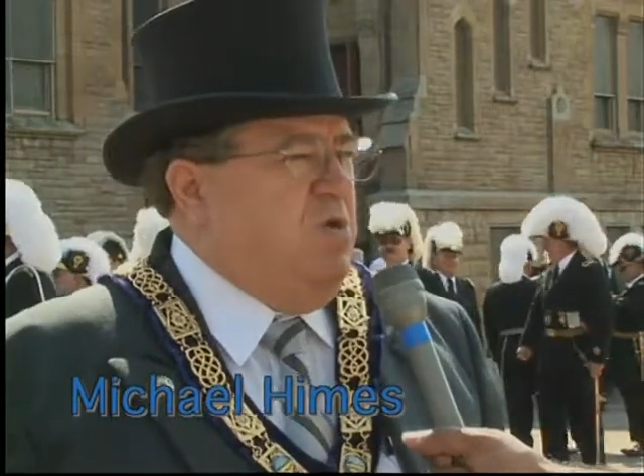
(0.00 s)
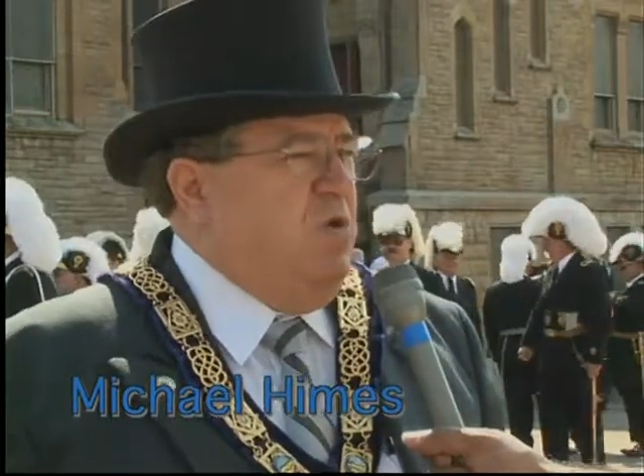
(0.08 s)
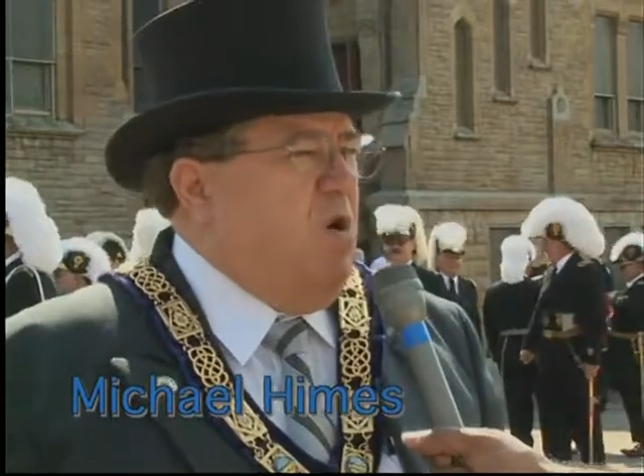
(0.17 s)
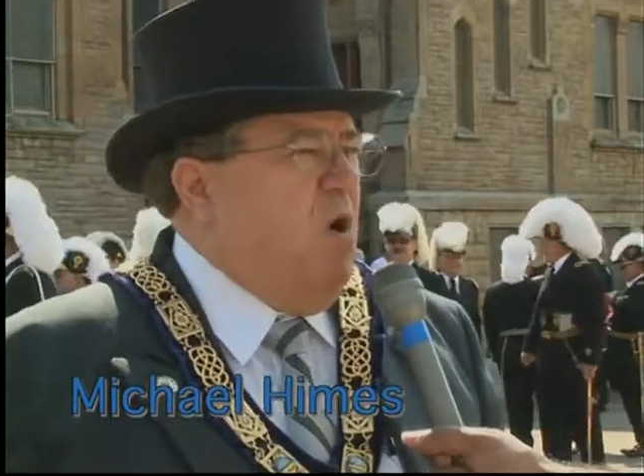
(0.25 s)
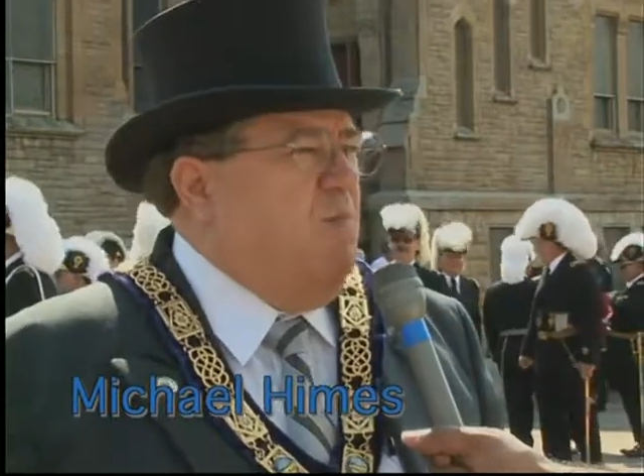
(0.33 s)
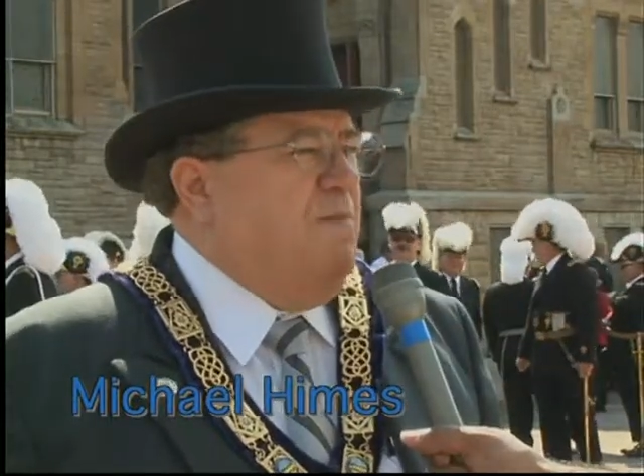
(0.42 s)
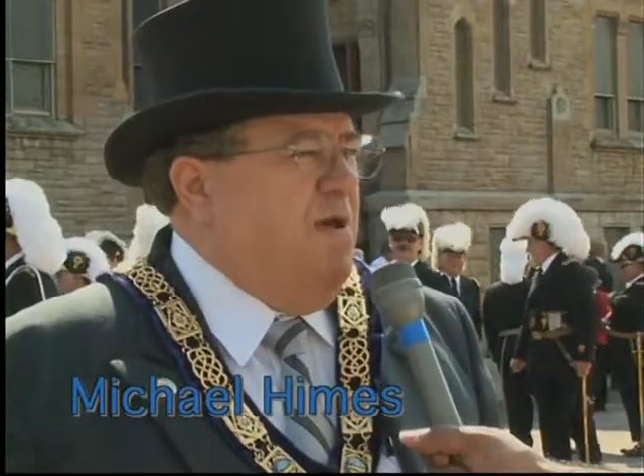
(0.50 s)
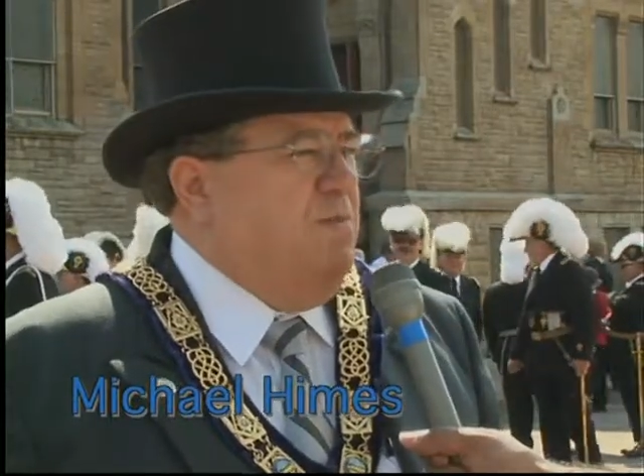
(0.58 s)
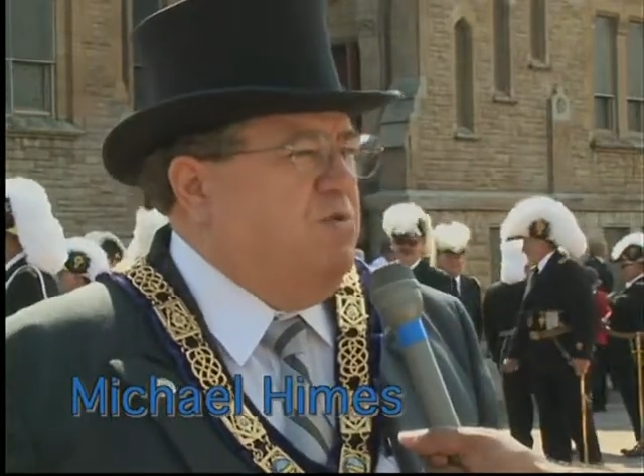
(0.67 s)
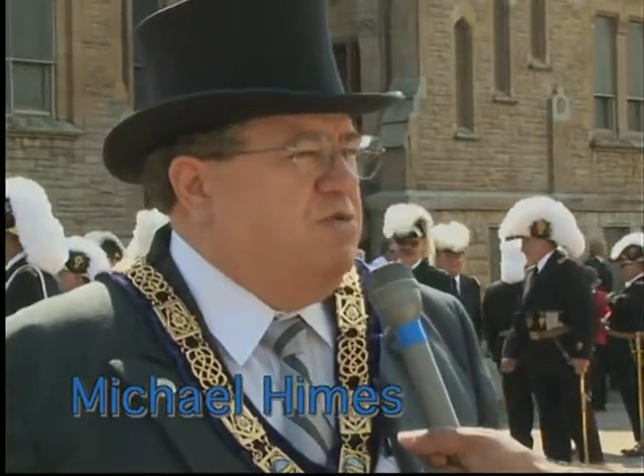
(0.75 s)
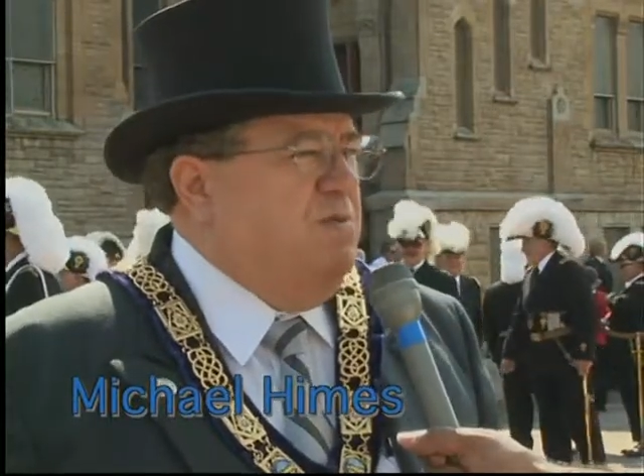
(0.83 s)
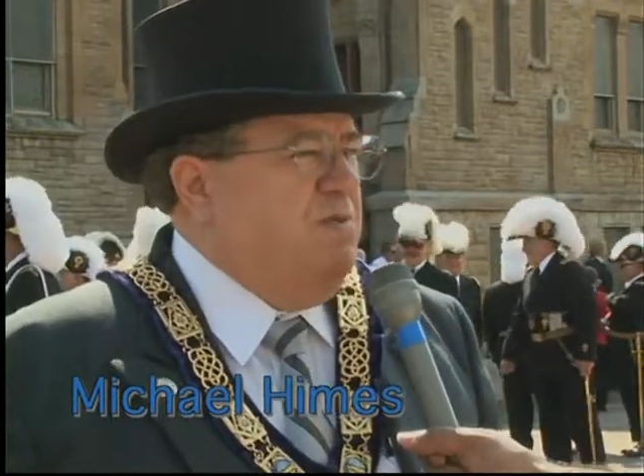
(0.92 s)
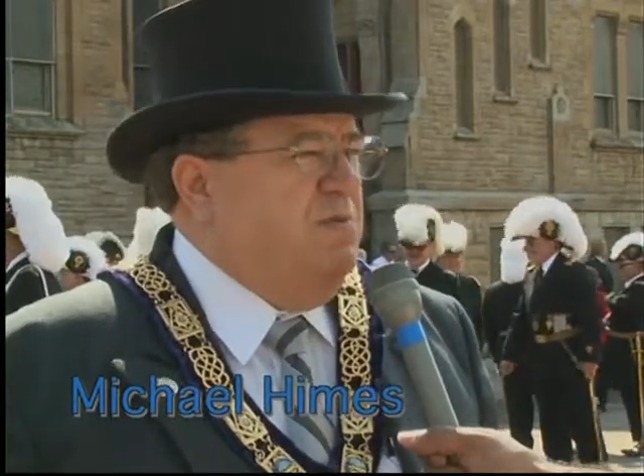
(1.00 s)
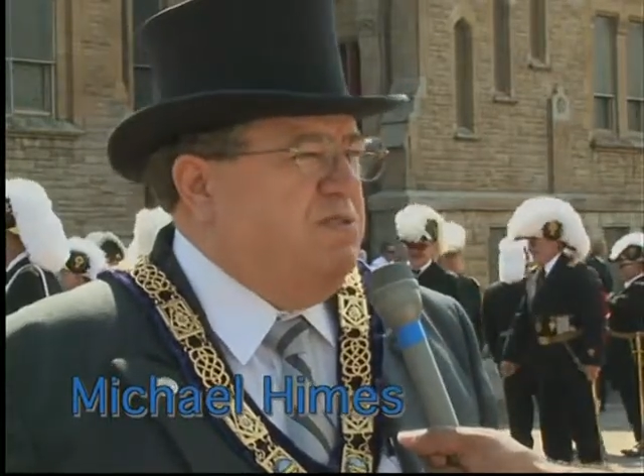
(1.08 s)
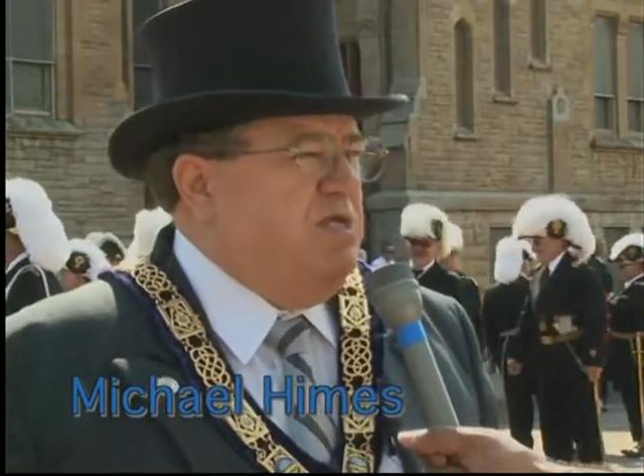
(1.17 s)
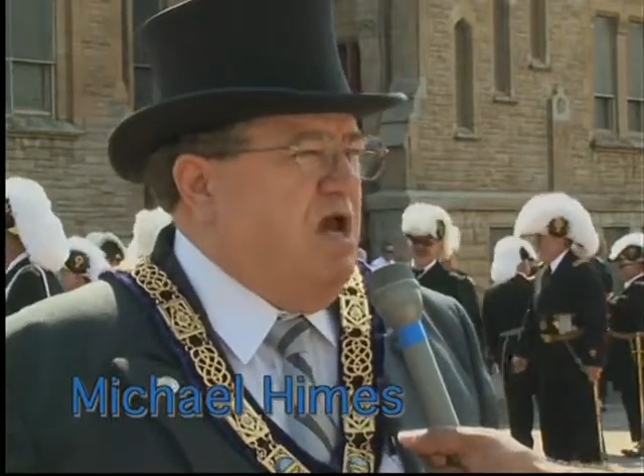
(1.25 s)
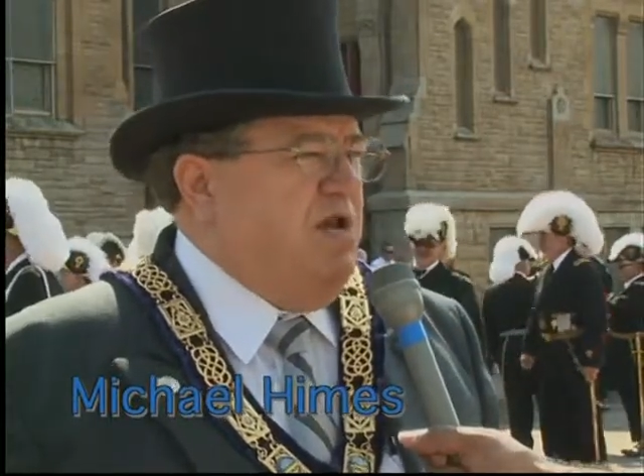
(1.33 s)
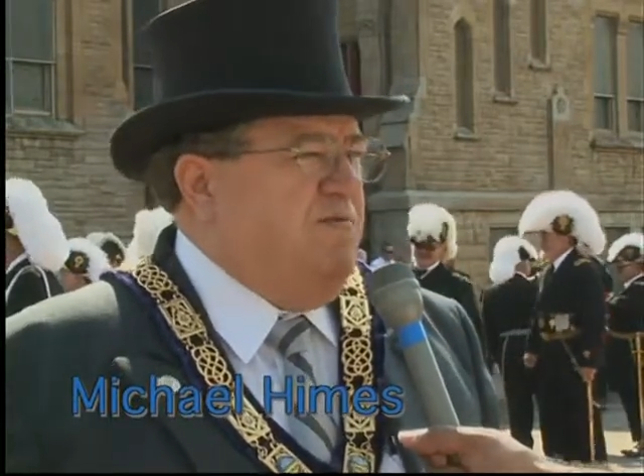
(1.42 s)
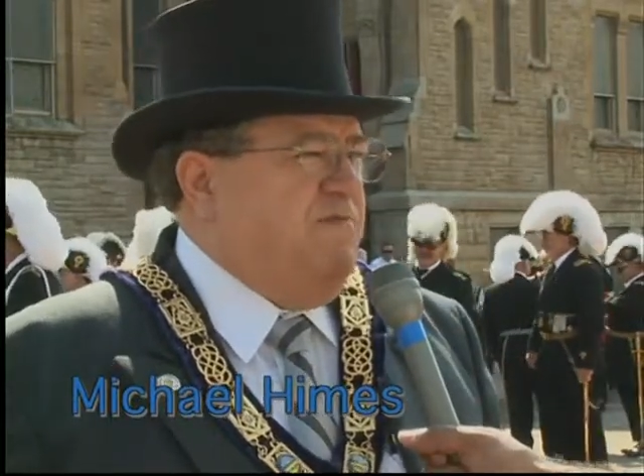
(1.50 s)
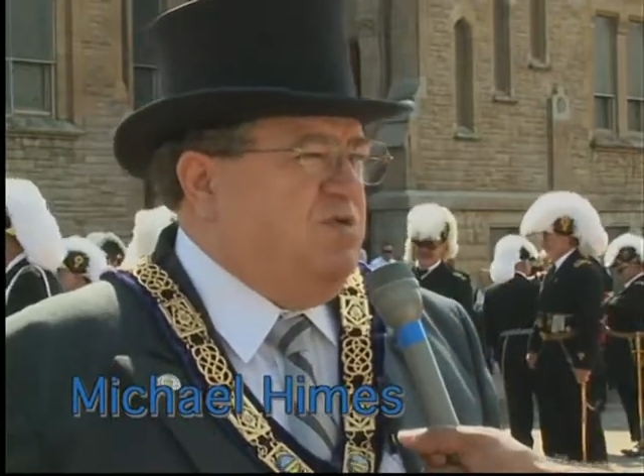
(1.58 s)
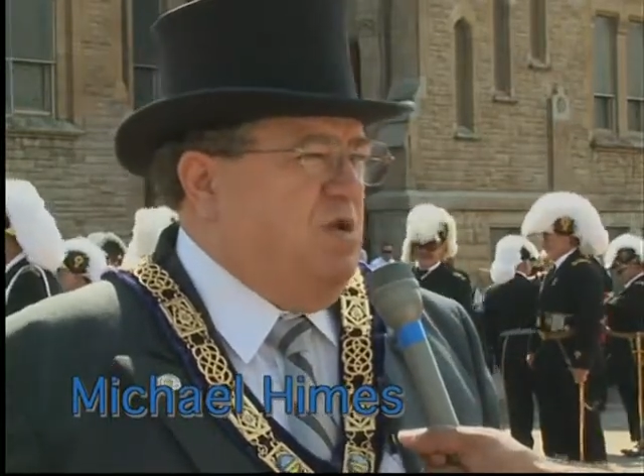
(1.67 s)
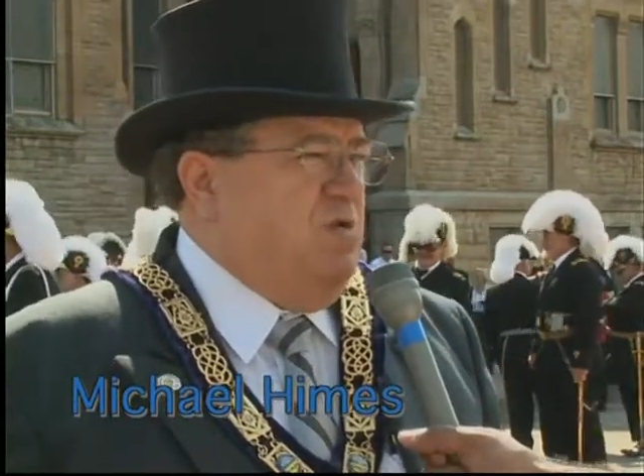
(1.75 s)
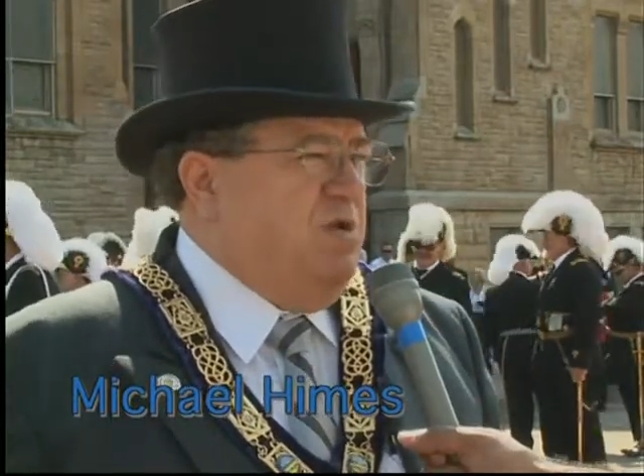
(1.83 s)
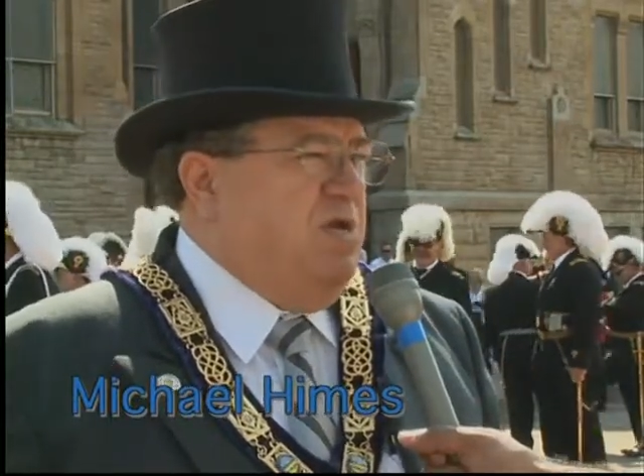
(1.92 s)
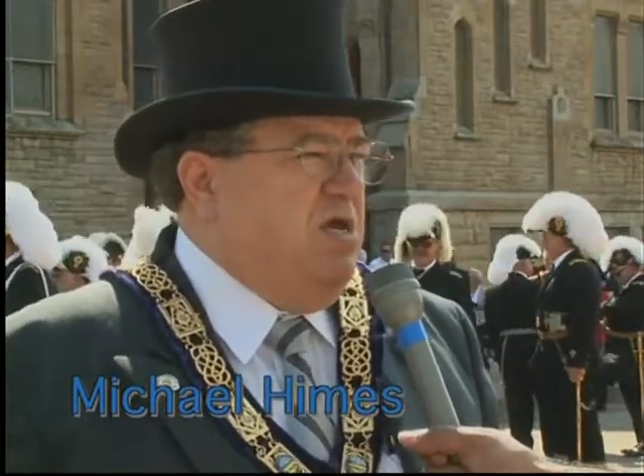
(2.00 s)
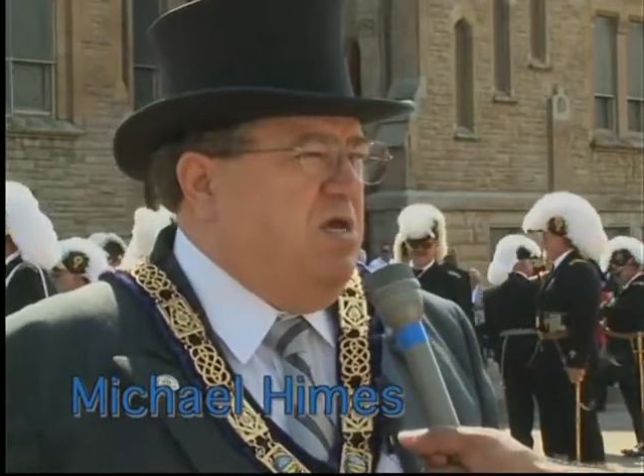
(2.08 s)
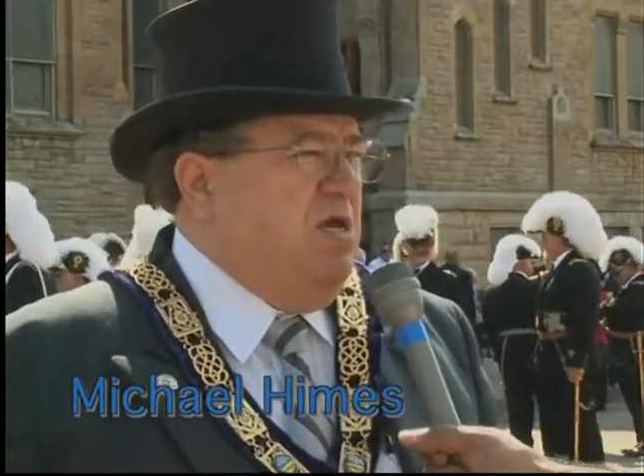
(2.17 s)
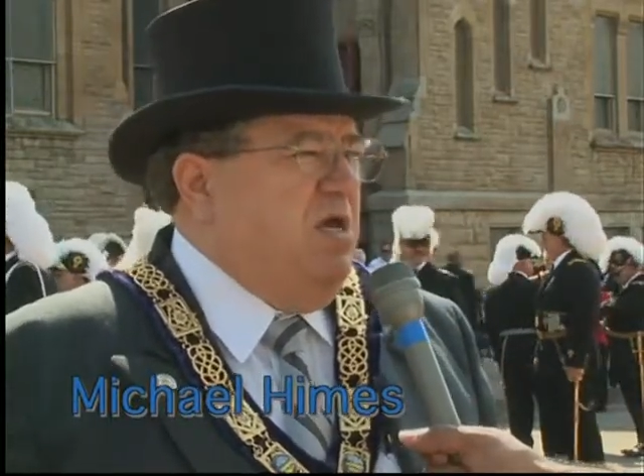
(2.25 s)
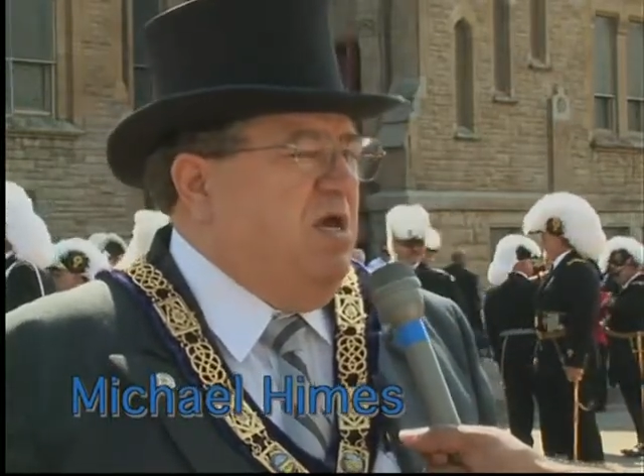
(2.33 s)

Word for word: are all members of the Masonic fraternity.